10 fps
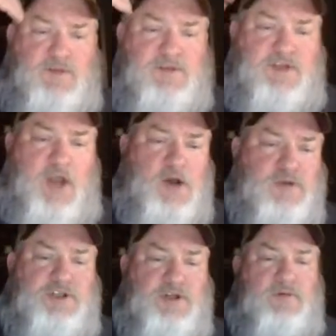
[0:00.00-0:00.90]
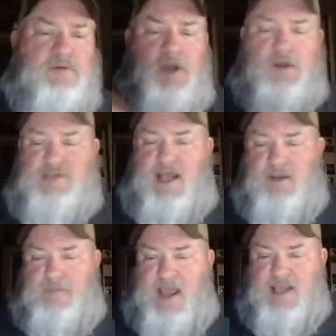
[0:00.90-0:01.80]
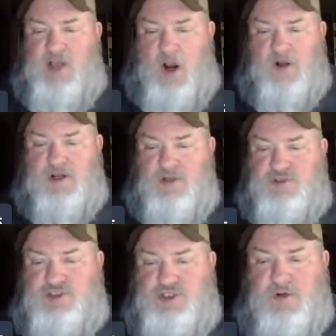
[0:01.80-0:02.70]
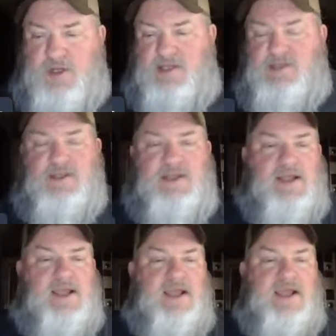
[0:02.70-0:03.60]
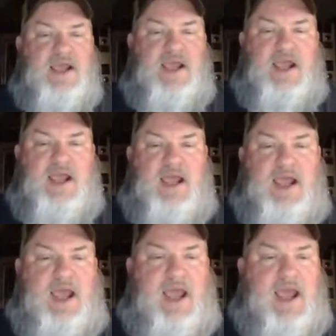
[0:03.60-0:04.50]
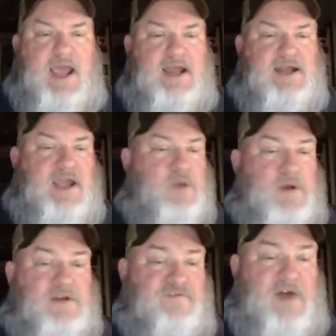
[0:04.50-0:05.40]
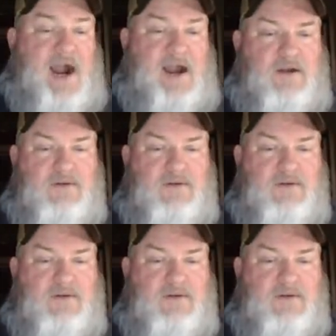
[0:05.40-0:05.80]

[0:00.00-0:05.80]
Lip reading: goes out in the backyard to go shoot it, and it wouldn't fire.